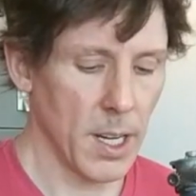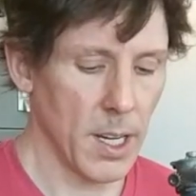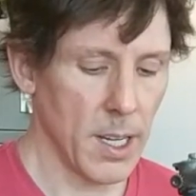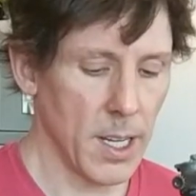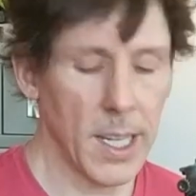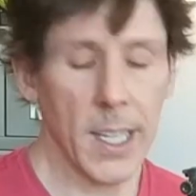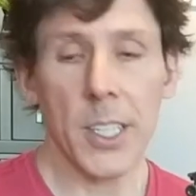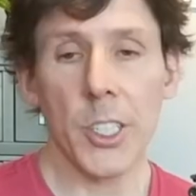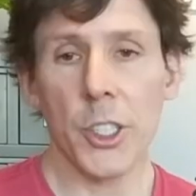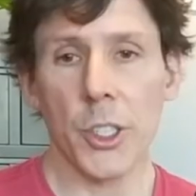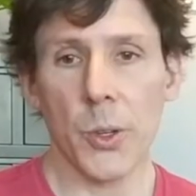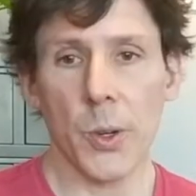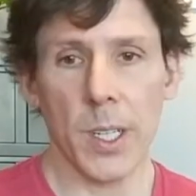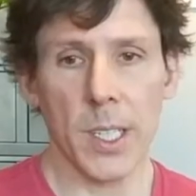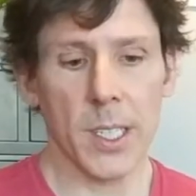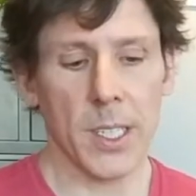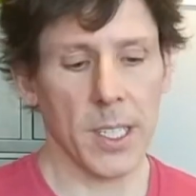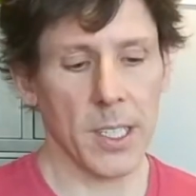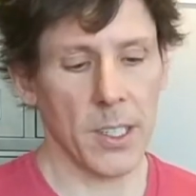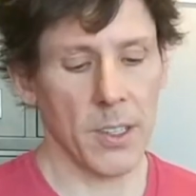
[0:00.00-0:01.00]
hinge
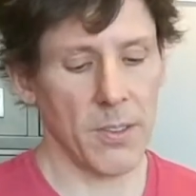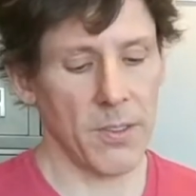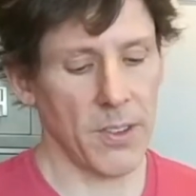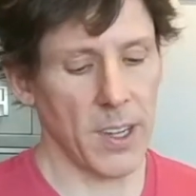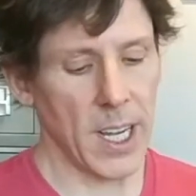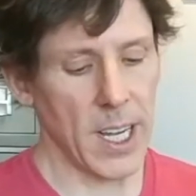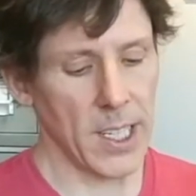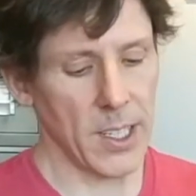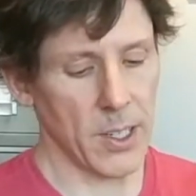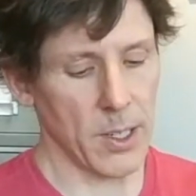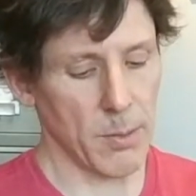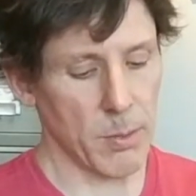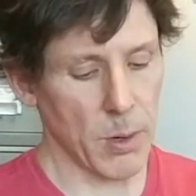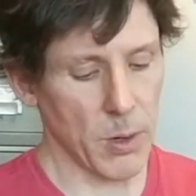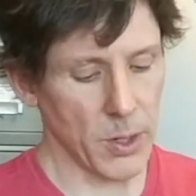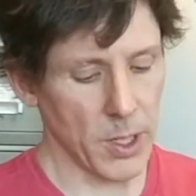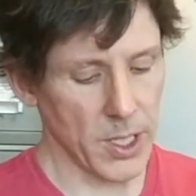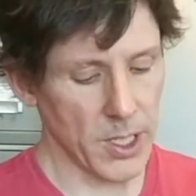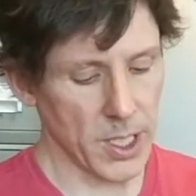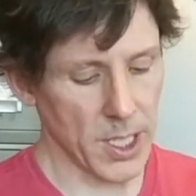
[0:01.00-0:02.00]
joints that you find on a
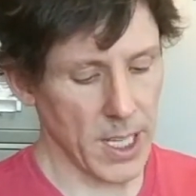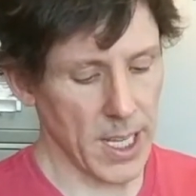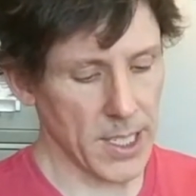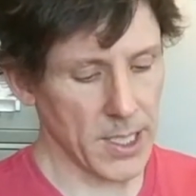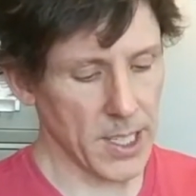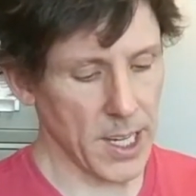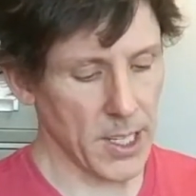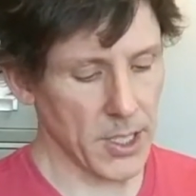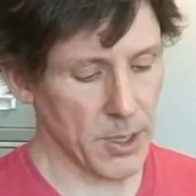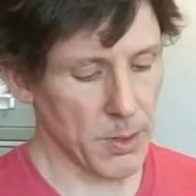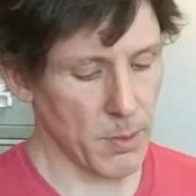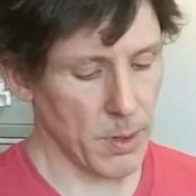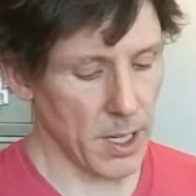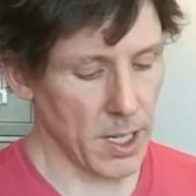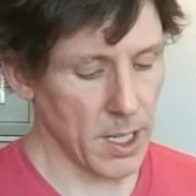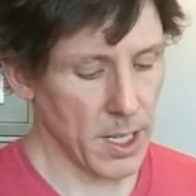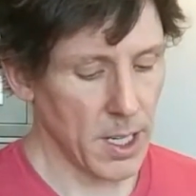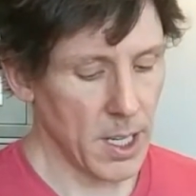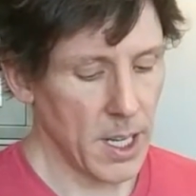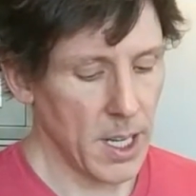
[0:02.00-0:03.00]
Proteus Class
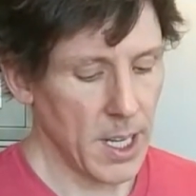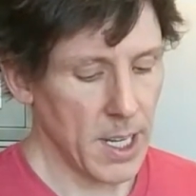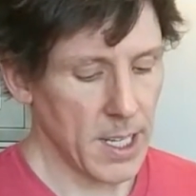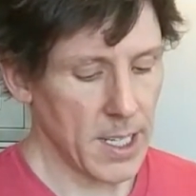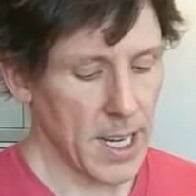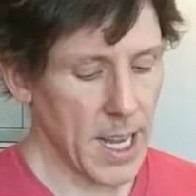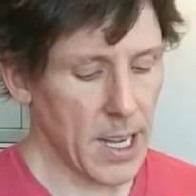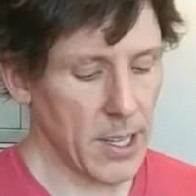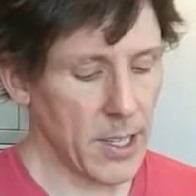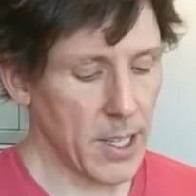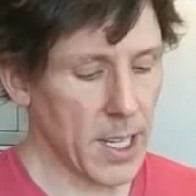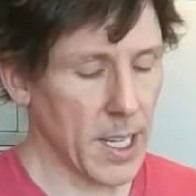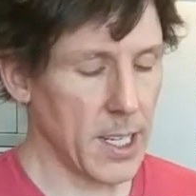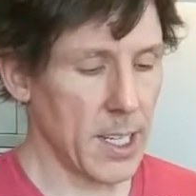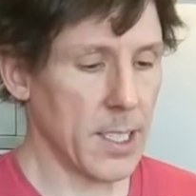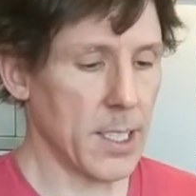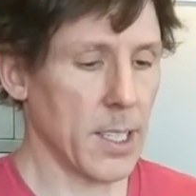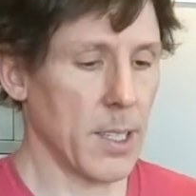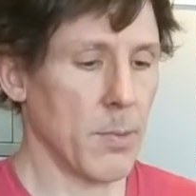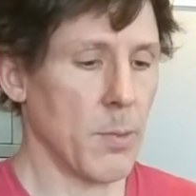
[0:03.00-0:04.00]
Astrobot. Now you get
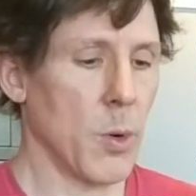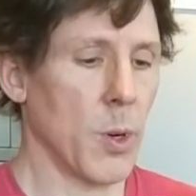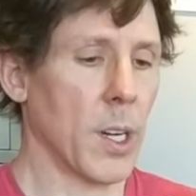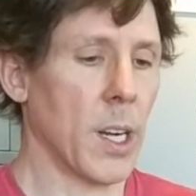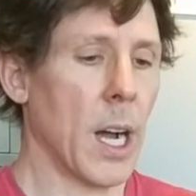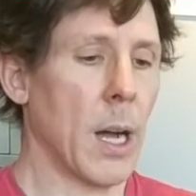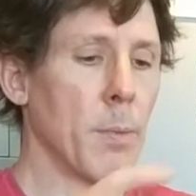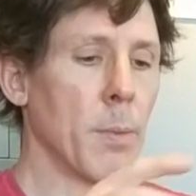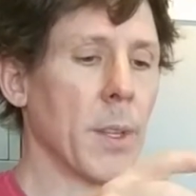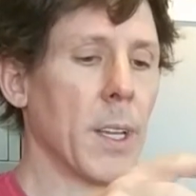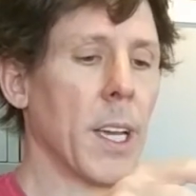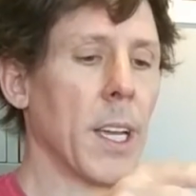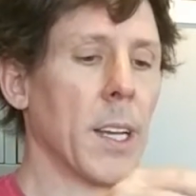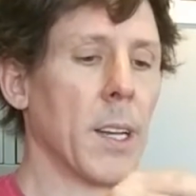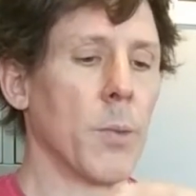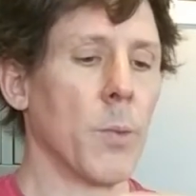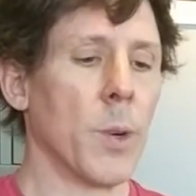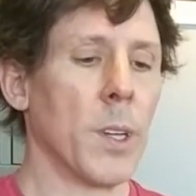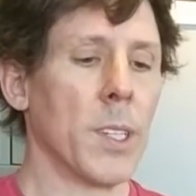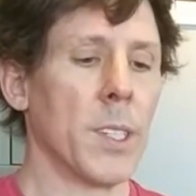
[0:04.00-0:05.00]
into the more
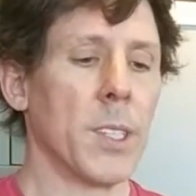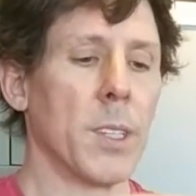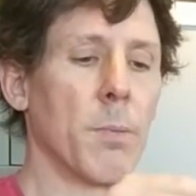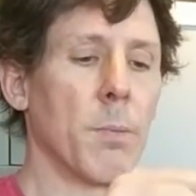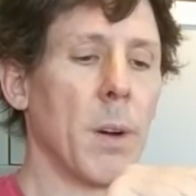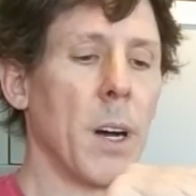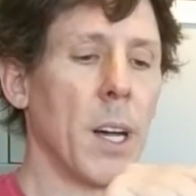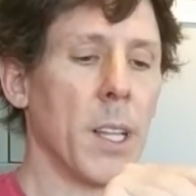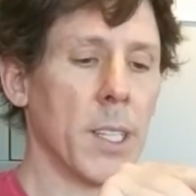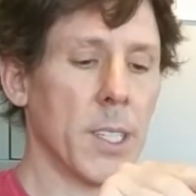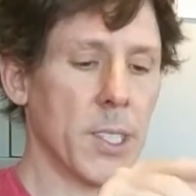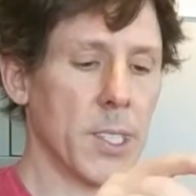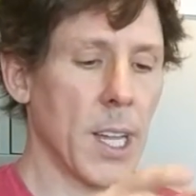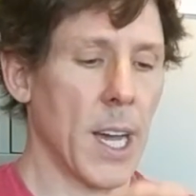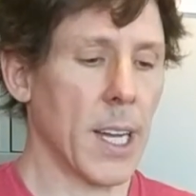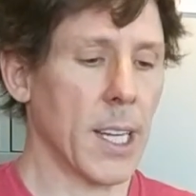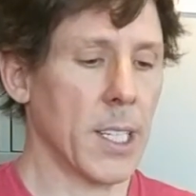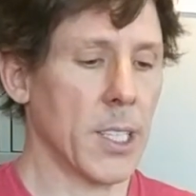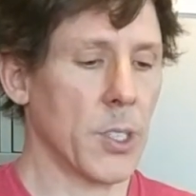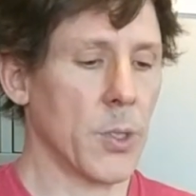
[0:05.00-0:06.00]
complicated ones, the ball and
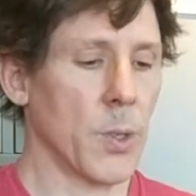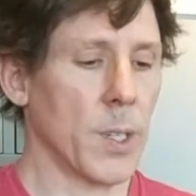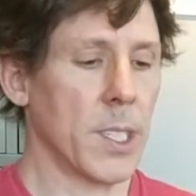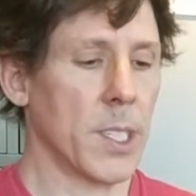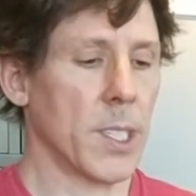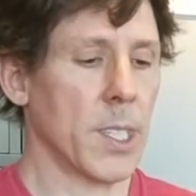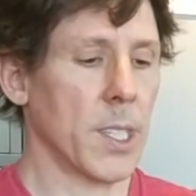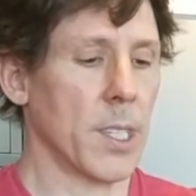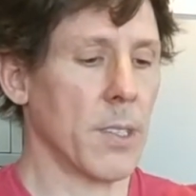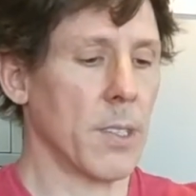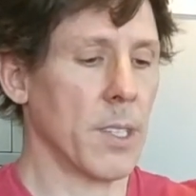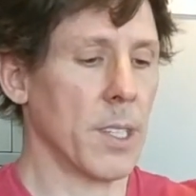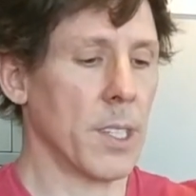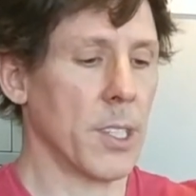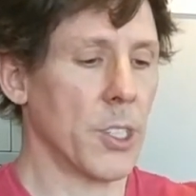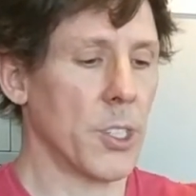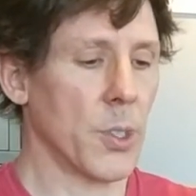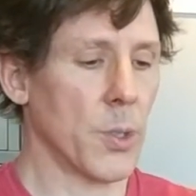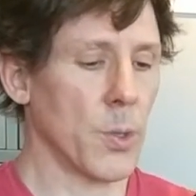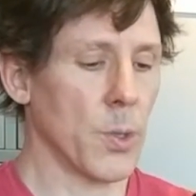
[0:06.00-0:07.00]
socket joints that are in
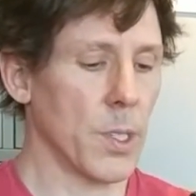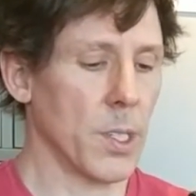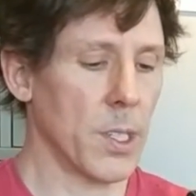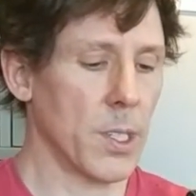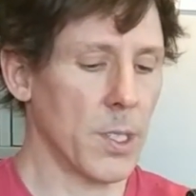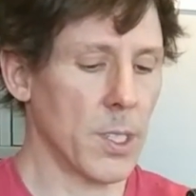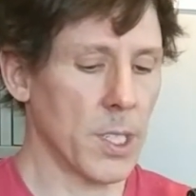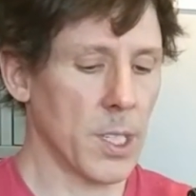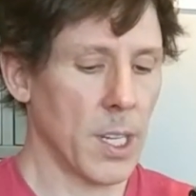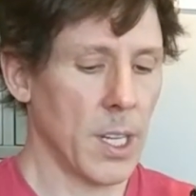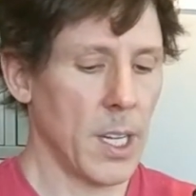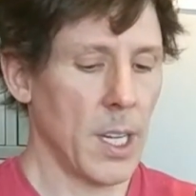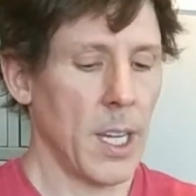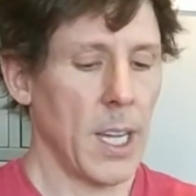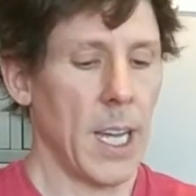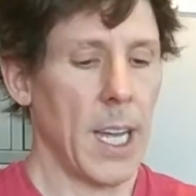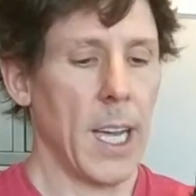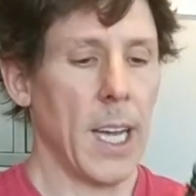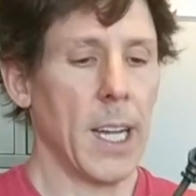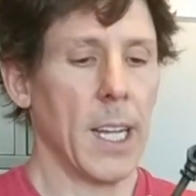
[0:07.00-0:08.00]
the shoulders
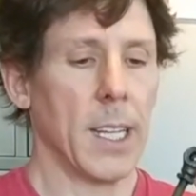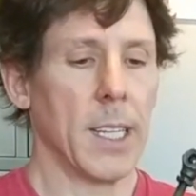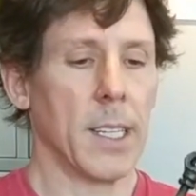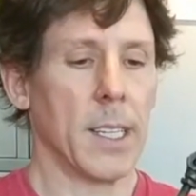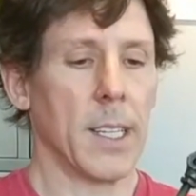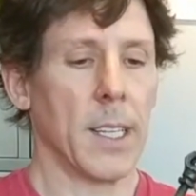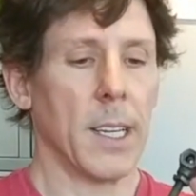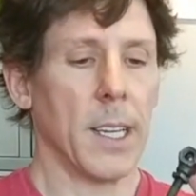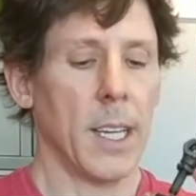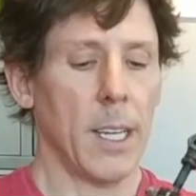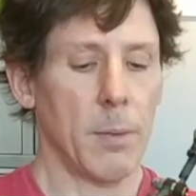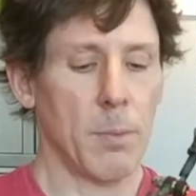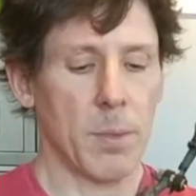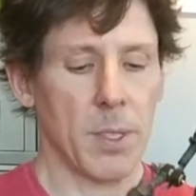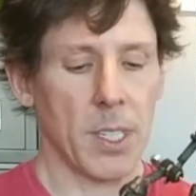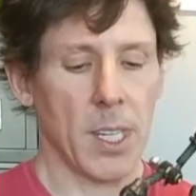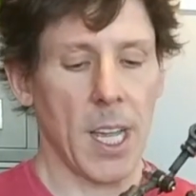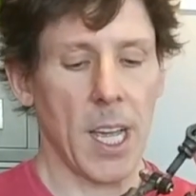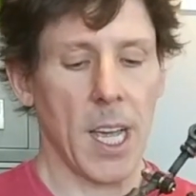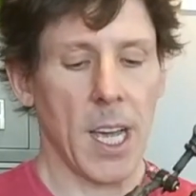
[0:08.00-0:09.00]
and the
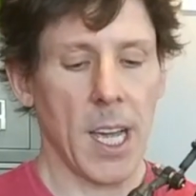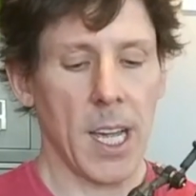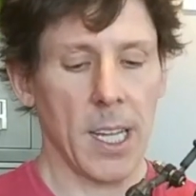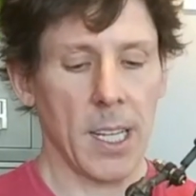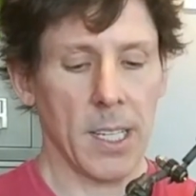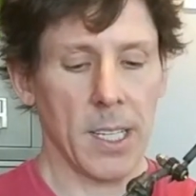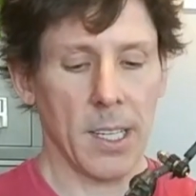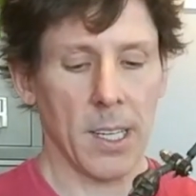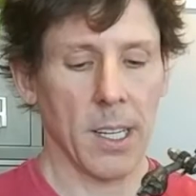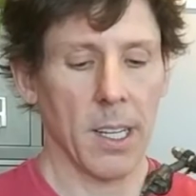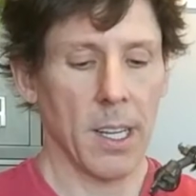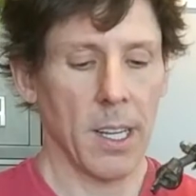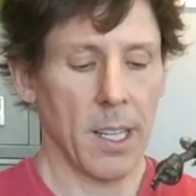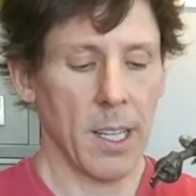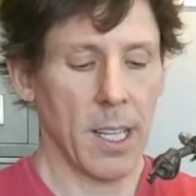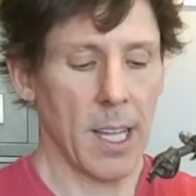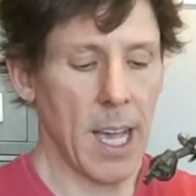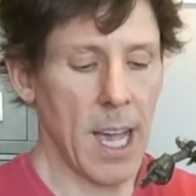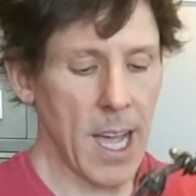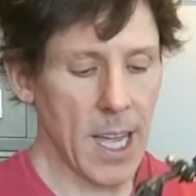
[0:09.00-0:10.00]
hips and
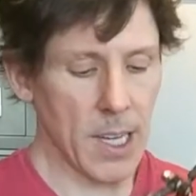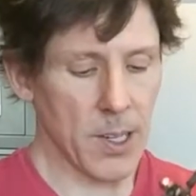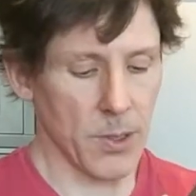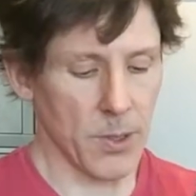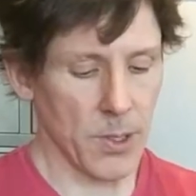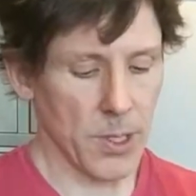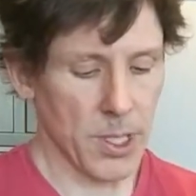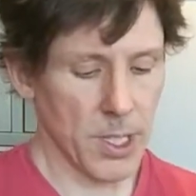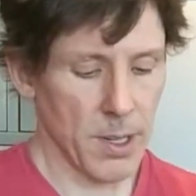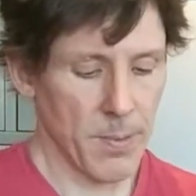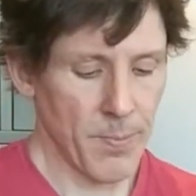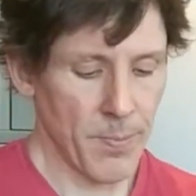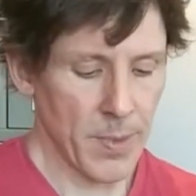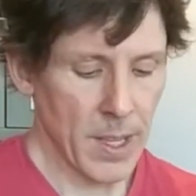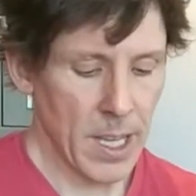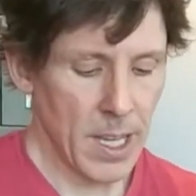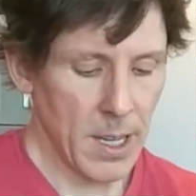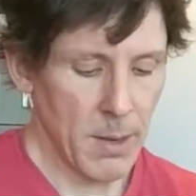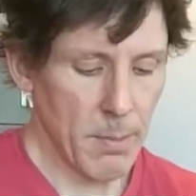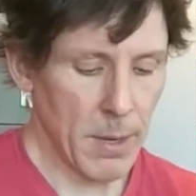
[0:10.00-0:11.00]
the ankles.
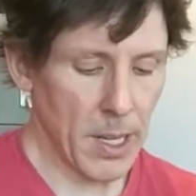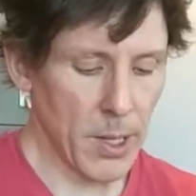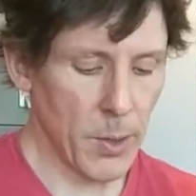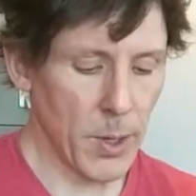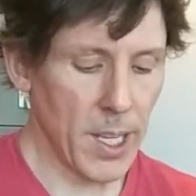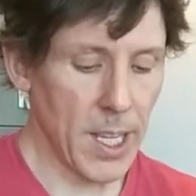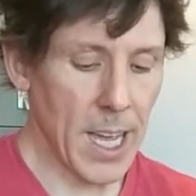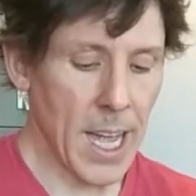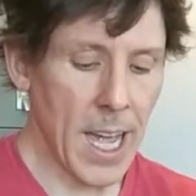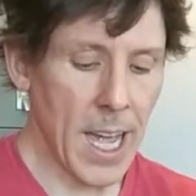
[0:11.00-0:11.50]
By the way, the